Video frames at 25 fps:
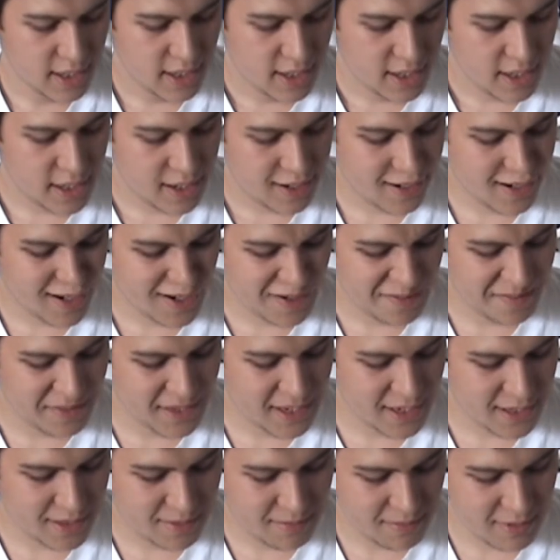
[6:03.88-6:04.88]
And
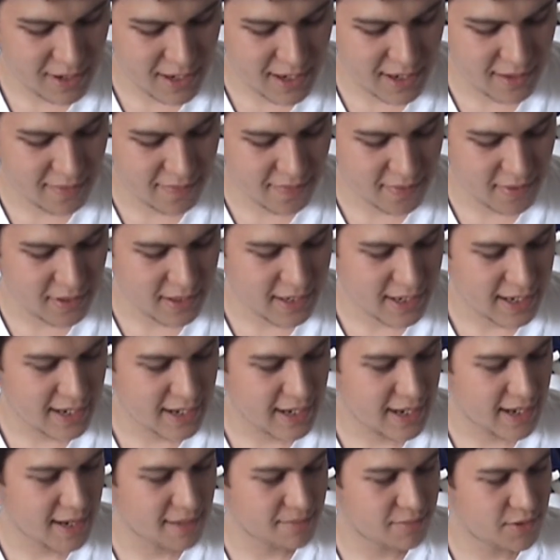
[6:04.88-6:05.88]
this one for
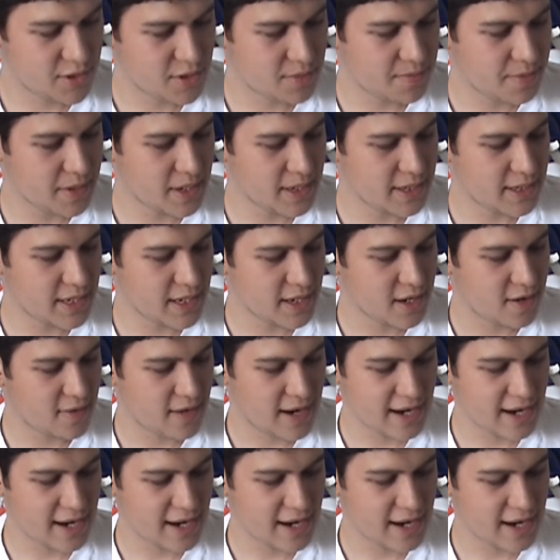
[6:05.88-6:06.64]
the Super Nintendo,